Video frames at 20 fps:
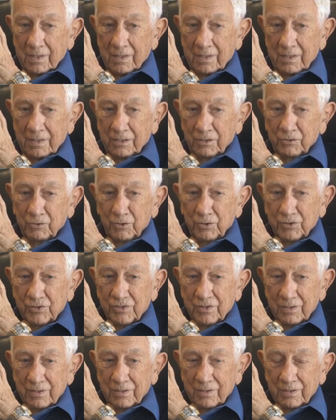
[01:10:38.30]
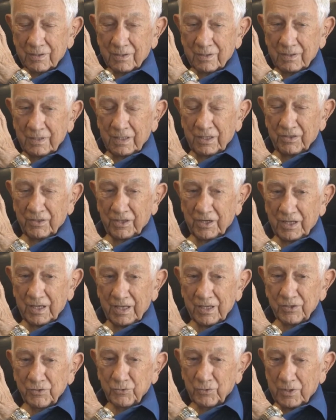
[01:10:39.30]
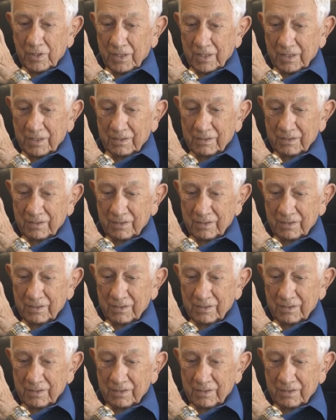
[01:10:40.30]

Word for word: And of course, the other days when I